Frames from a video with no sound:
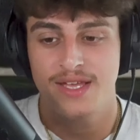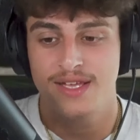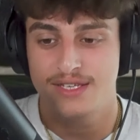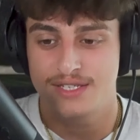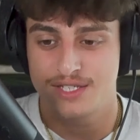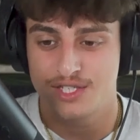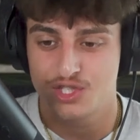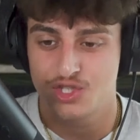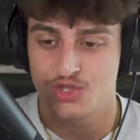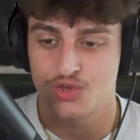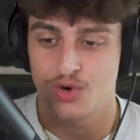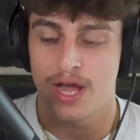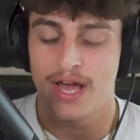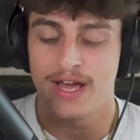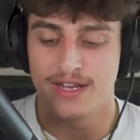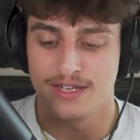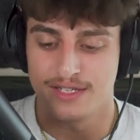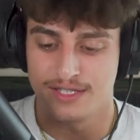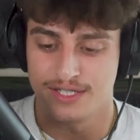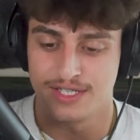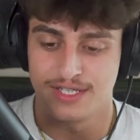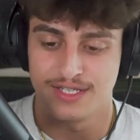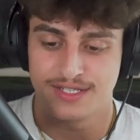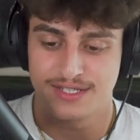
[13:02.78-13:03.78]

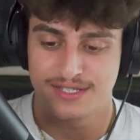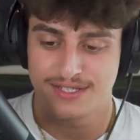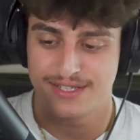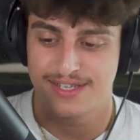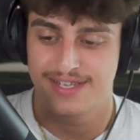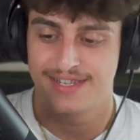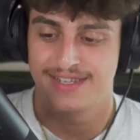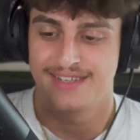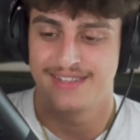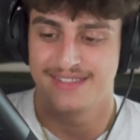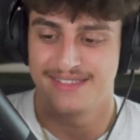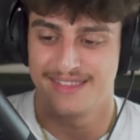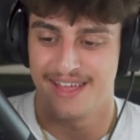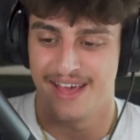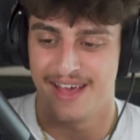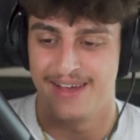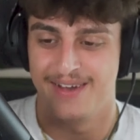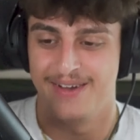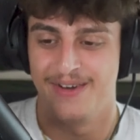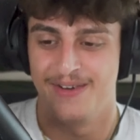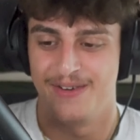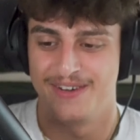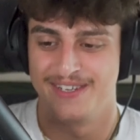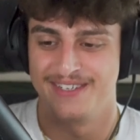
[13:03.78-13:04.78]
strategist.
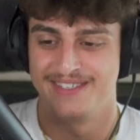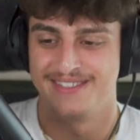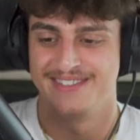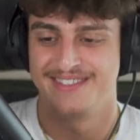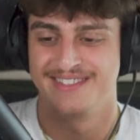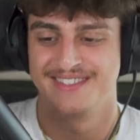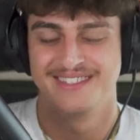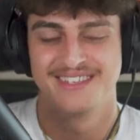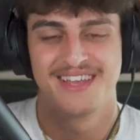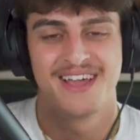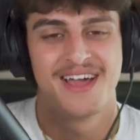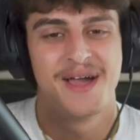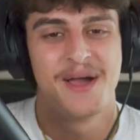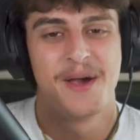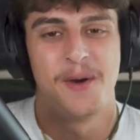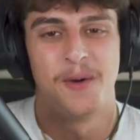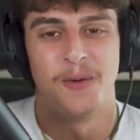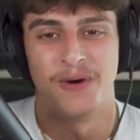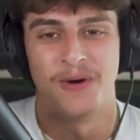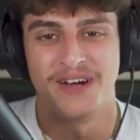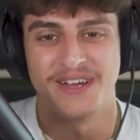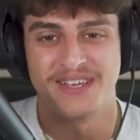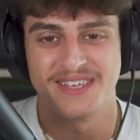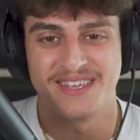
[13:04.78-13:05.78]
That was
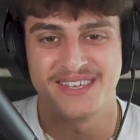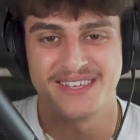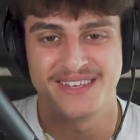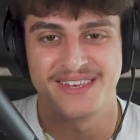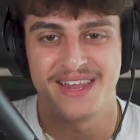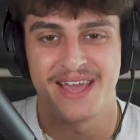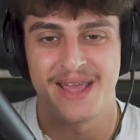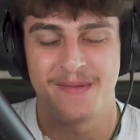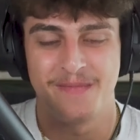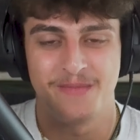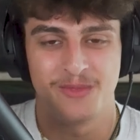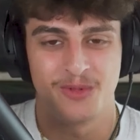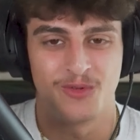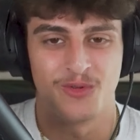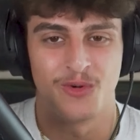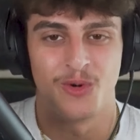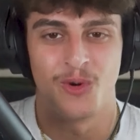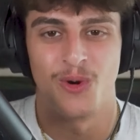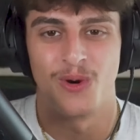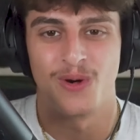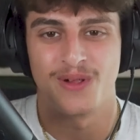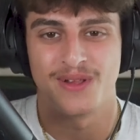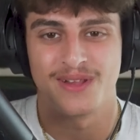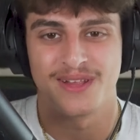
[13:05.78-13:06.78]
what he named the
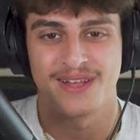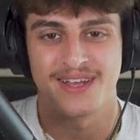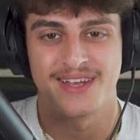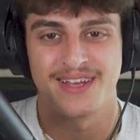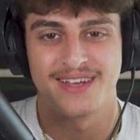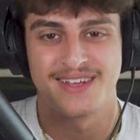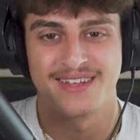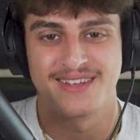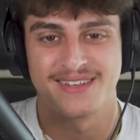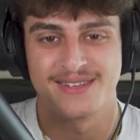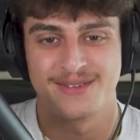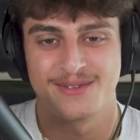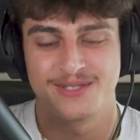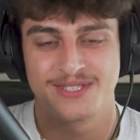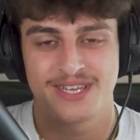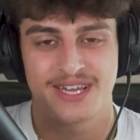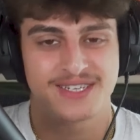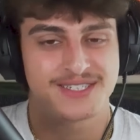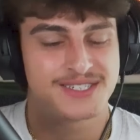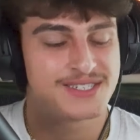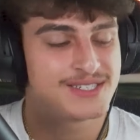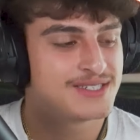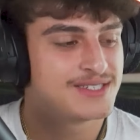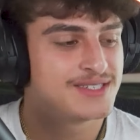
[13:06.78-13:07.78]
role, and it was
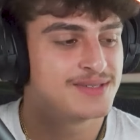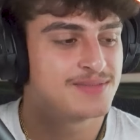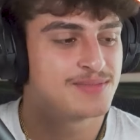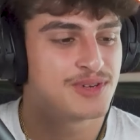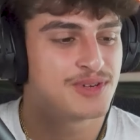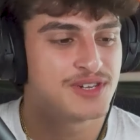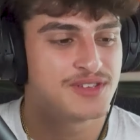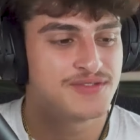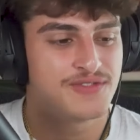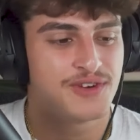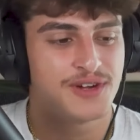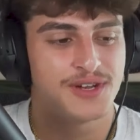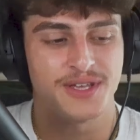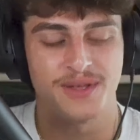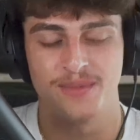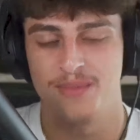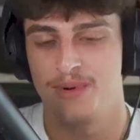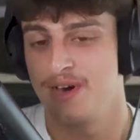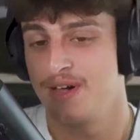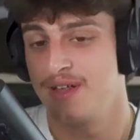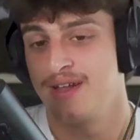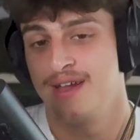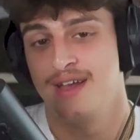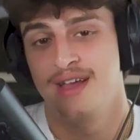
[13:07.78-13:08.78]
actually pretty funny.
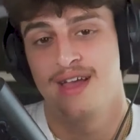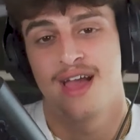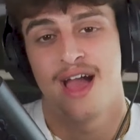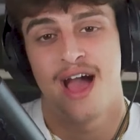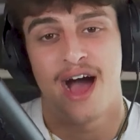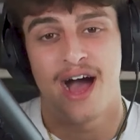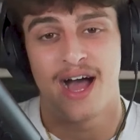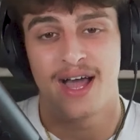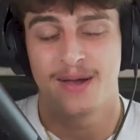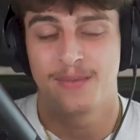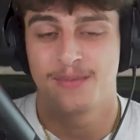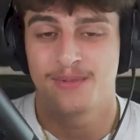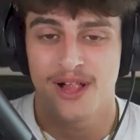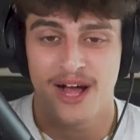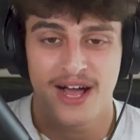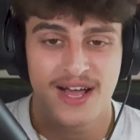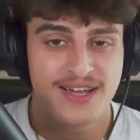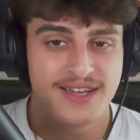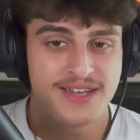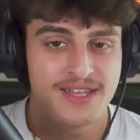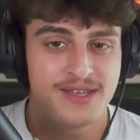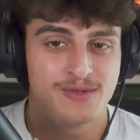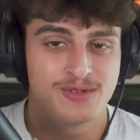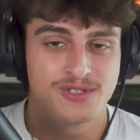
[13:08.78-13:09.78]
But I
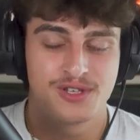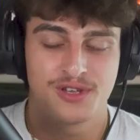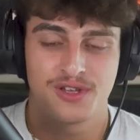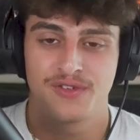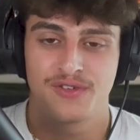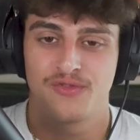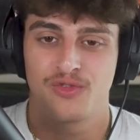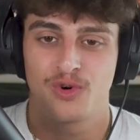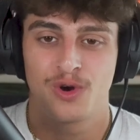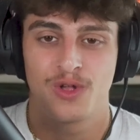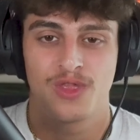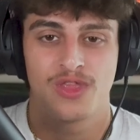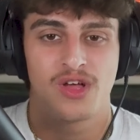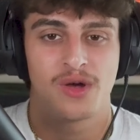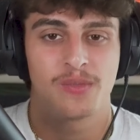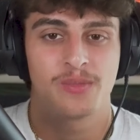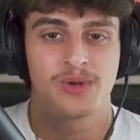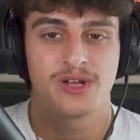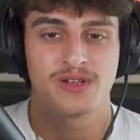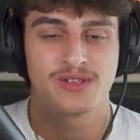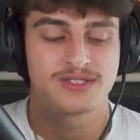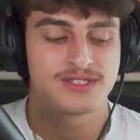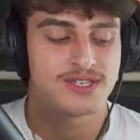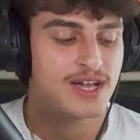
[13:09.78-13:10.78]
applied. He was looking for a
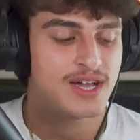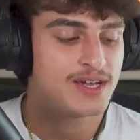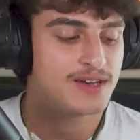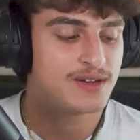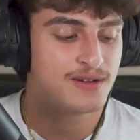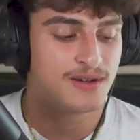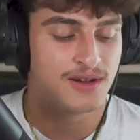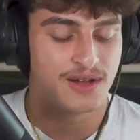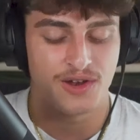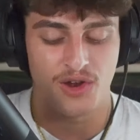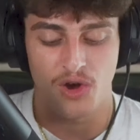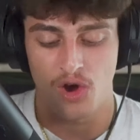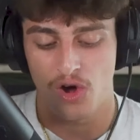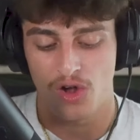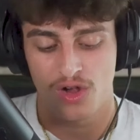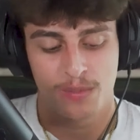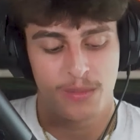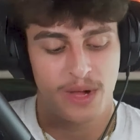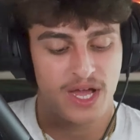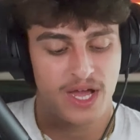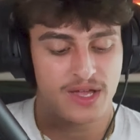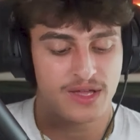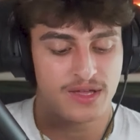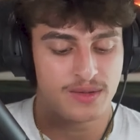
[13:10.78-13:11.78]
thumbnail designer, and all
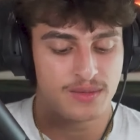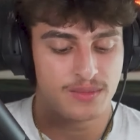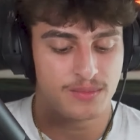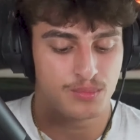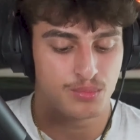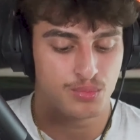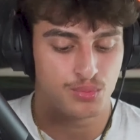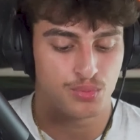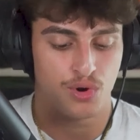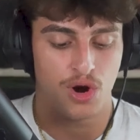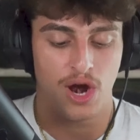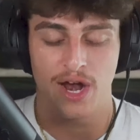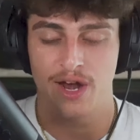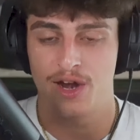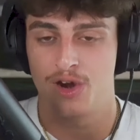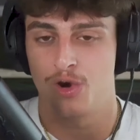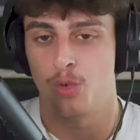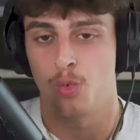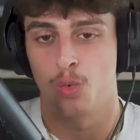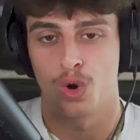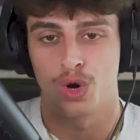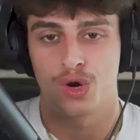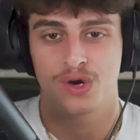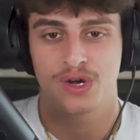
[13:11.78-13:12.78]
my prior
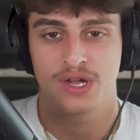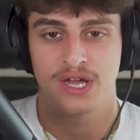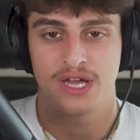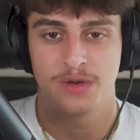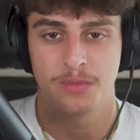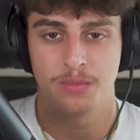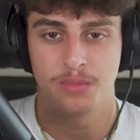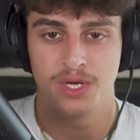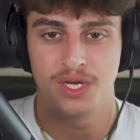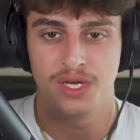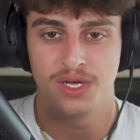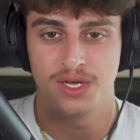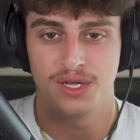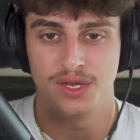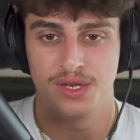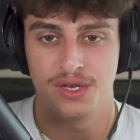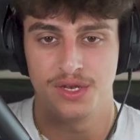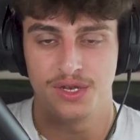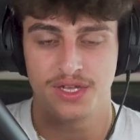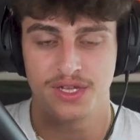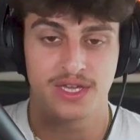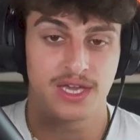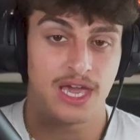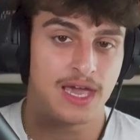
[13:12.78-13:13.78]
work had
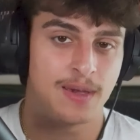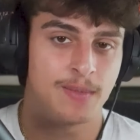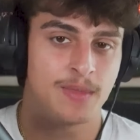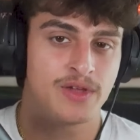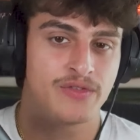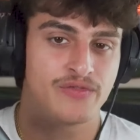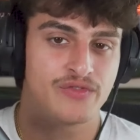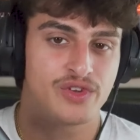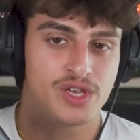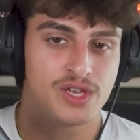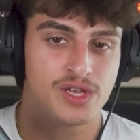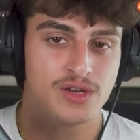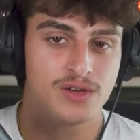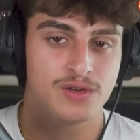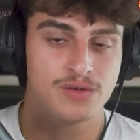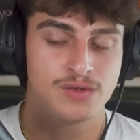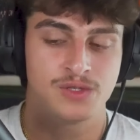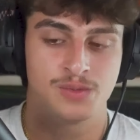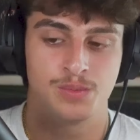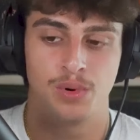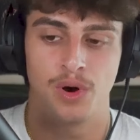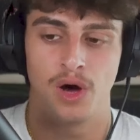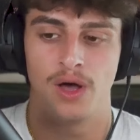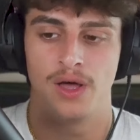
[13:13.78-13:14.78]
been gaming
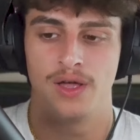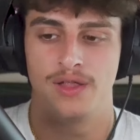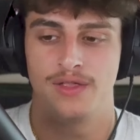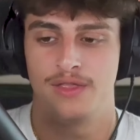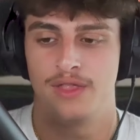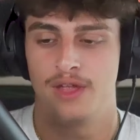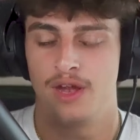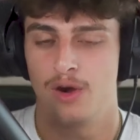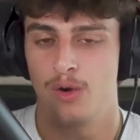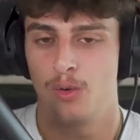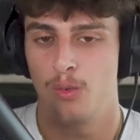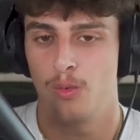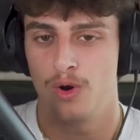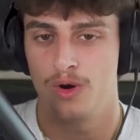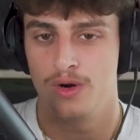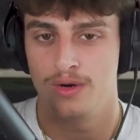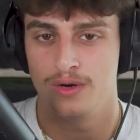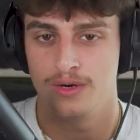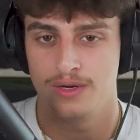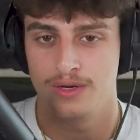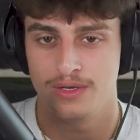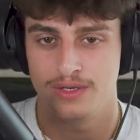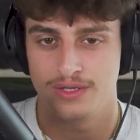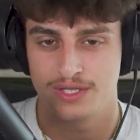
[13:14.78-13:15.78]
videos, but there
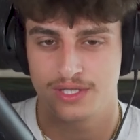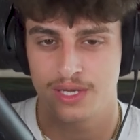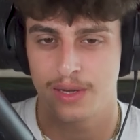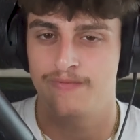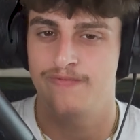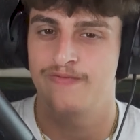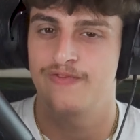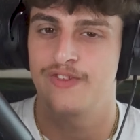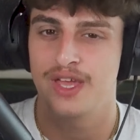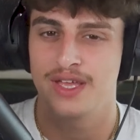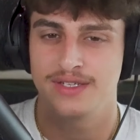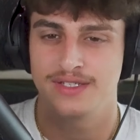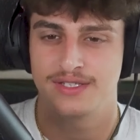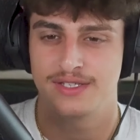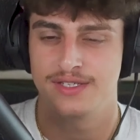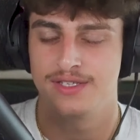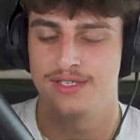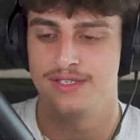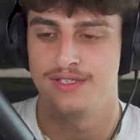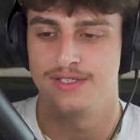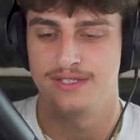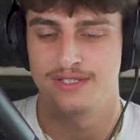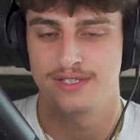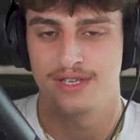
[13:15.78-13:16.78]
were some
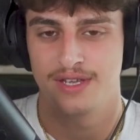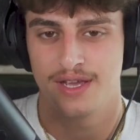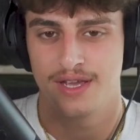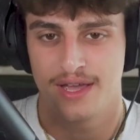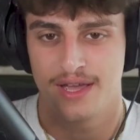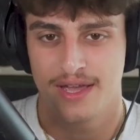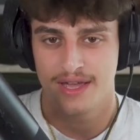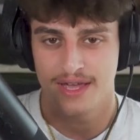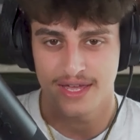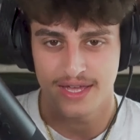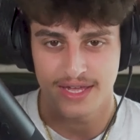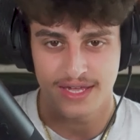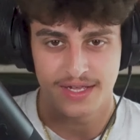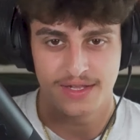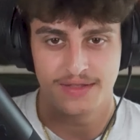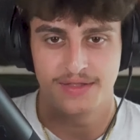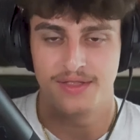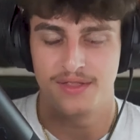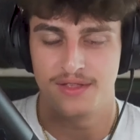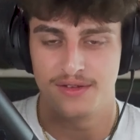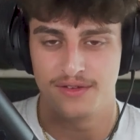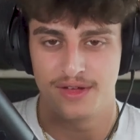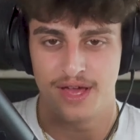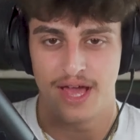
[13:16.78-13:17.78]
faces
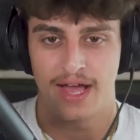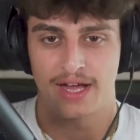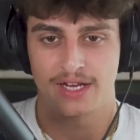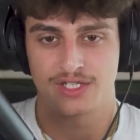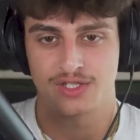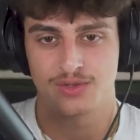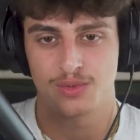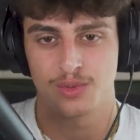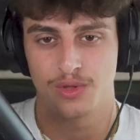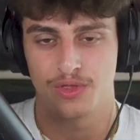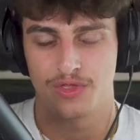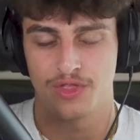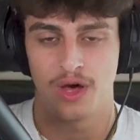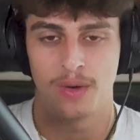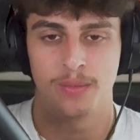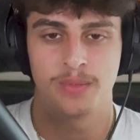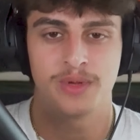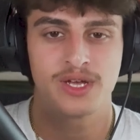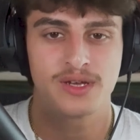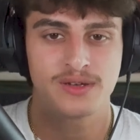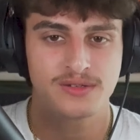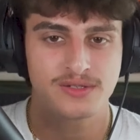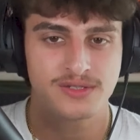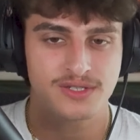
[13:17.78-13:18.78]
in the actual
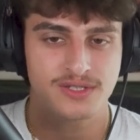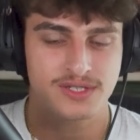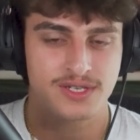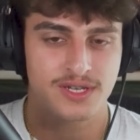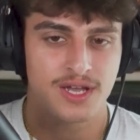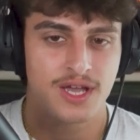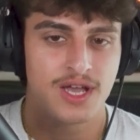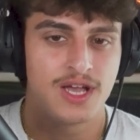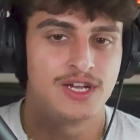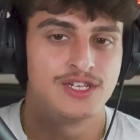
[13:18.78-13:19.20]
thumbnails.